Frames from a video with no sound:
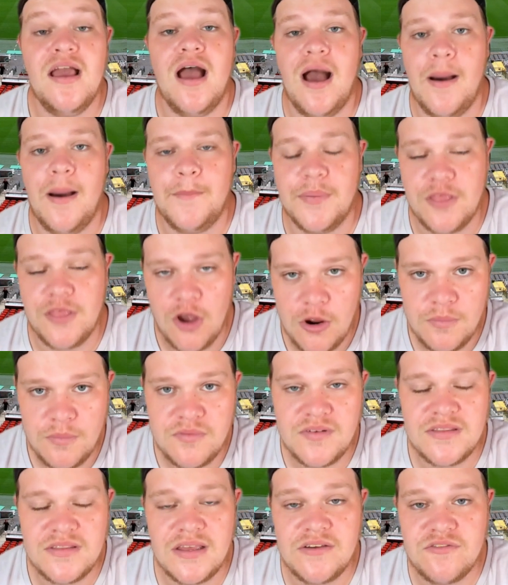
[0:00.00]
But
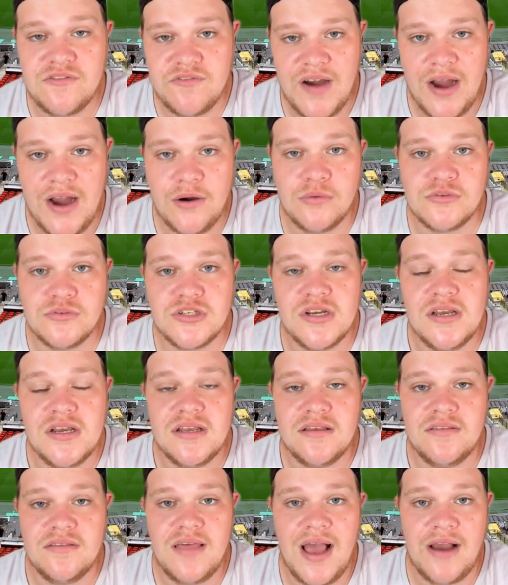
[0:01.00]
hopefully they found
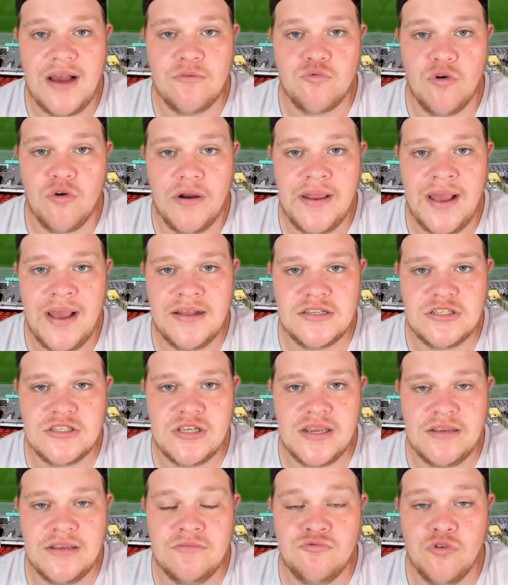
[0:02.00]
that right answer
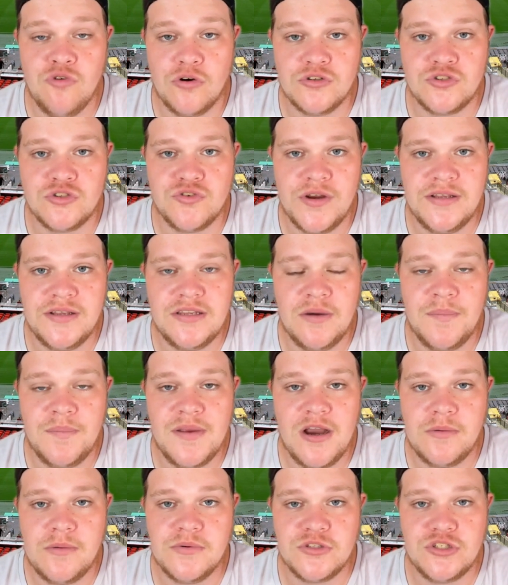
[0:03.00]
in Rodri, and they'll be
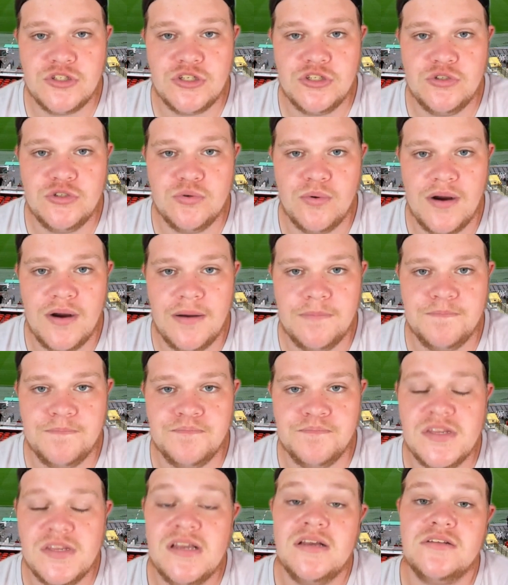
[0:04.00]
able to
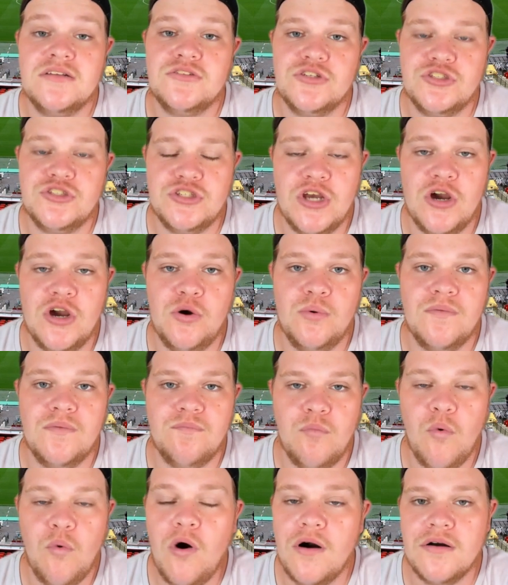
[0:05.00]
show
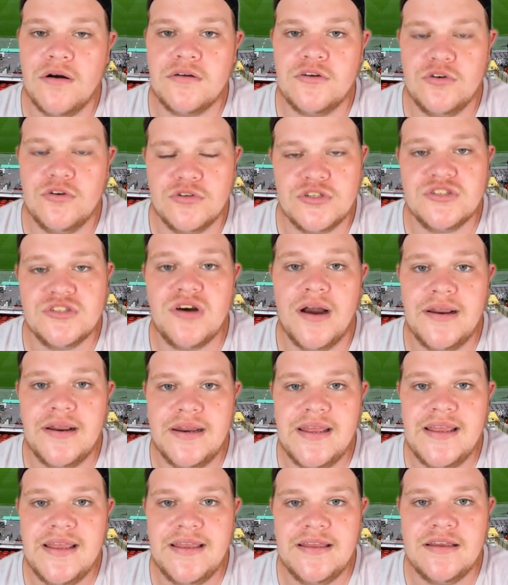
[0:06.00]
what a good signing
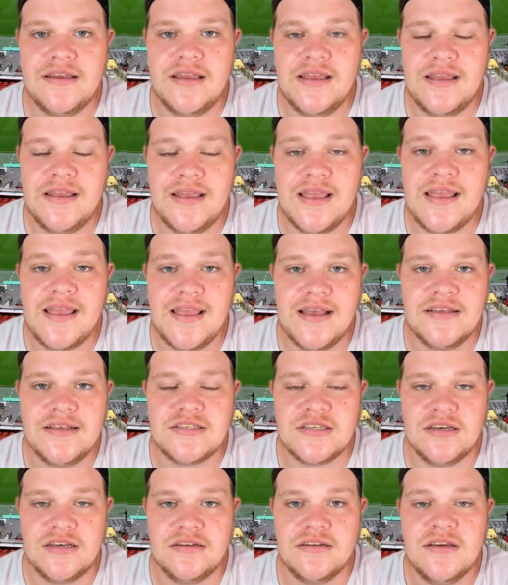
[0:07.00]
he
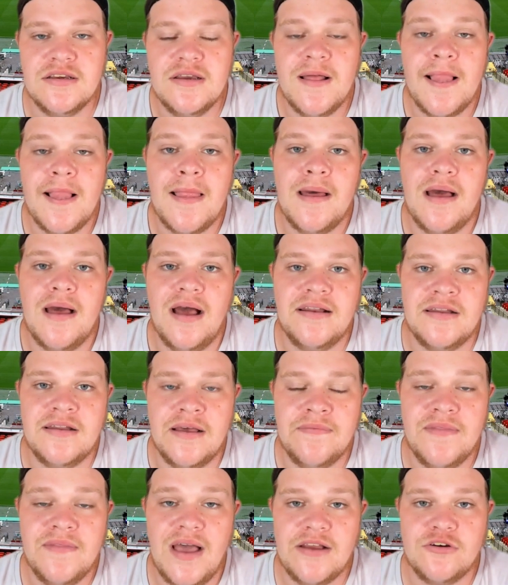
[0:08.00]
is, and
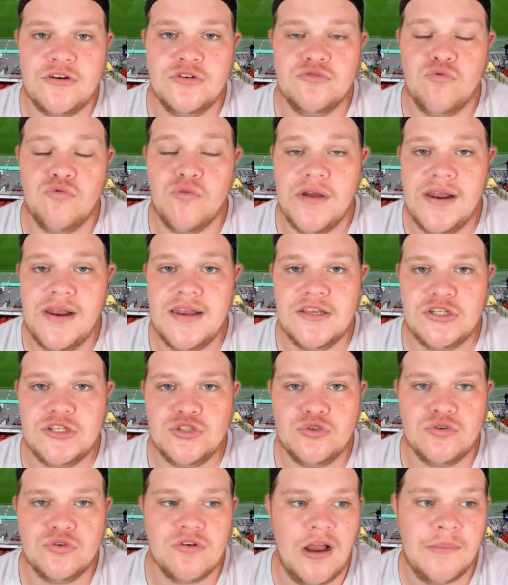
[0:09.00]
that could really
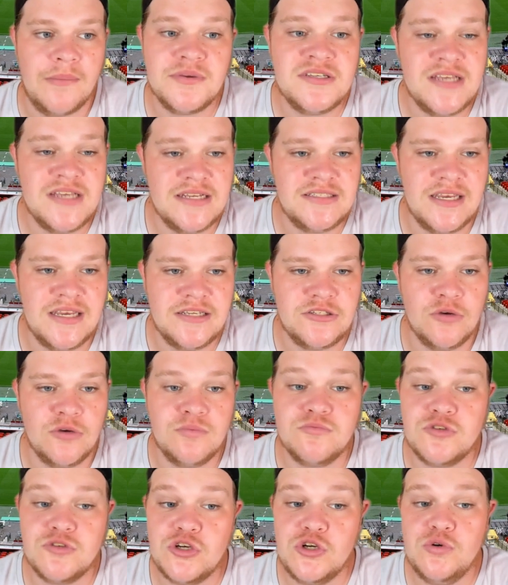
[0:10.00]
shore up City. So
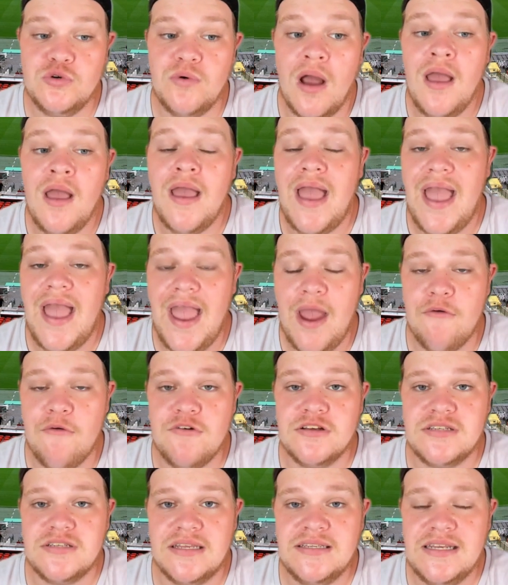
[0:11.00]
2
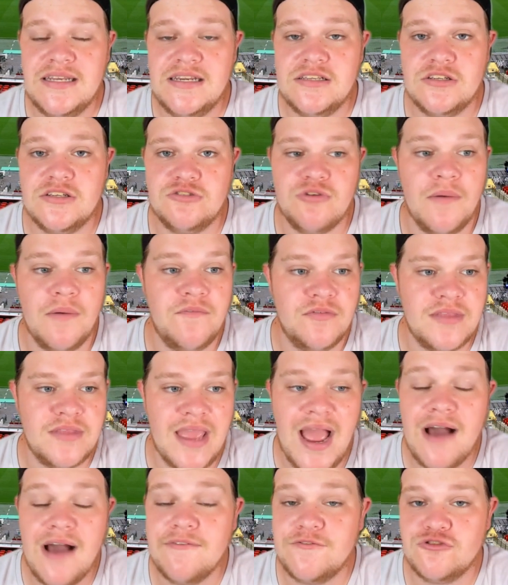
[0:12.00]
areas they needed to strengthen. They
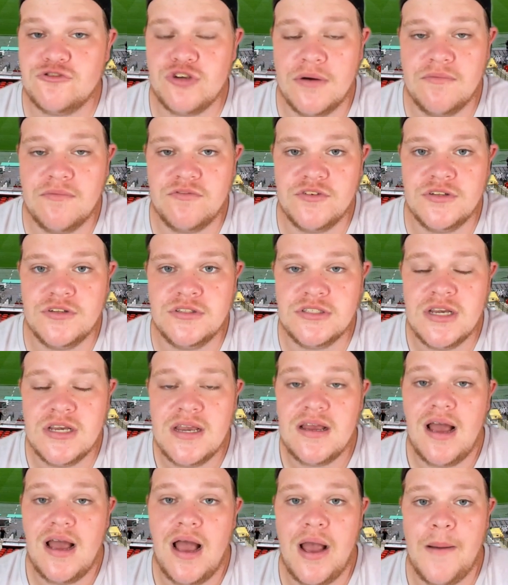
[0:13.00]
have strengthened.
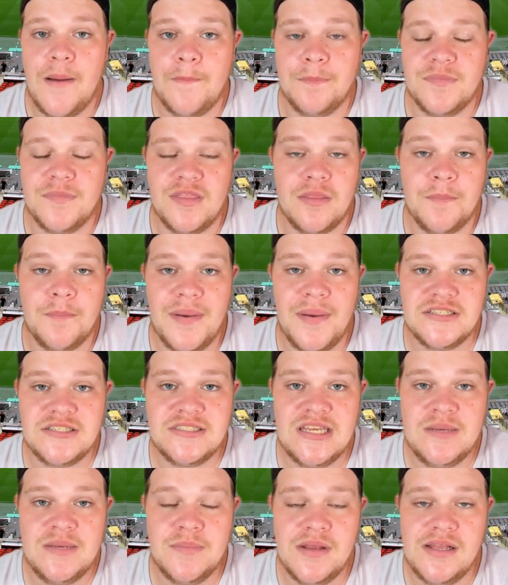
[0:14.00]
They're the best
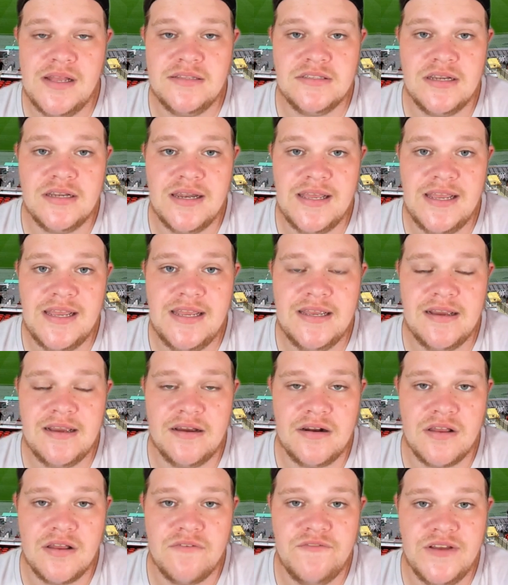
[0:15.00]
team in the league,
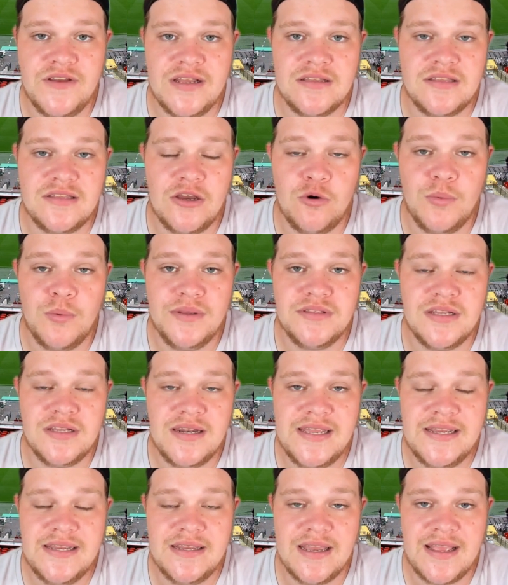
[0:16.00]
and I think they'll win the
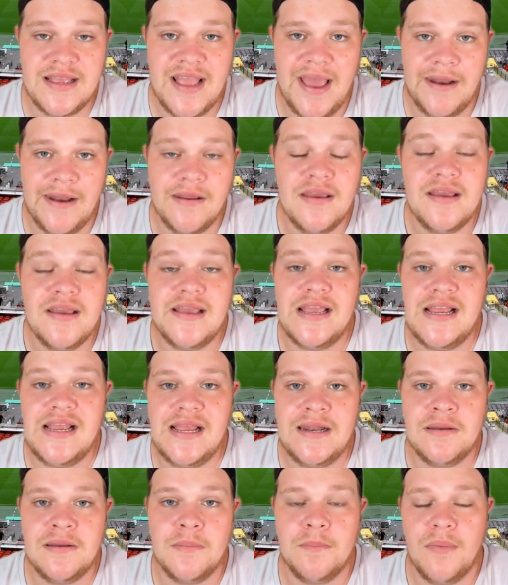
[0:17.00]
league again,
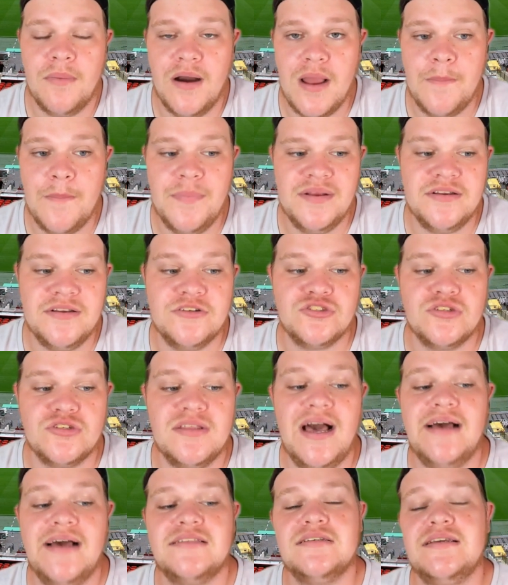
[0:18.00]
in my opinion. So
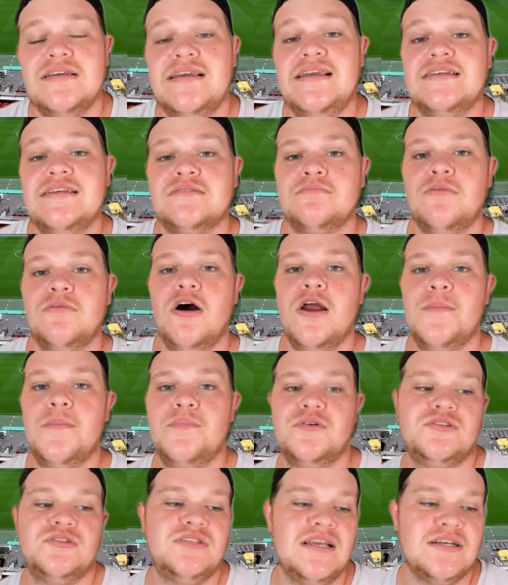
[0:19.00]
that is my
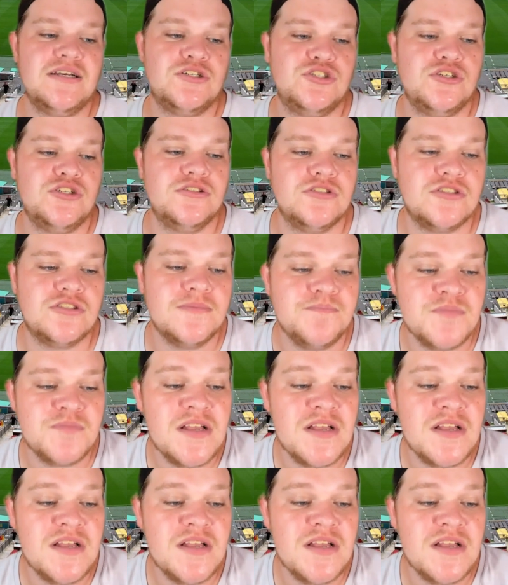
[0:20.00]
predictions.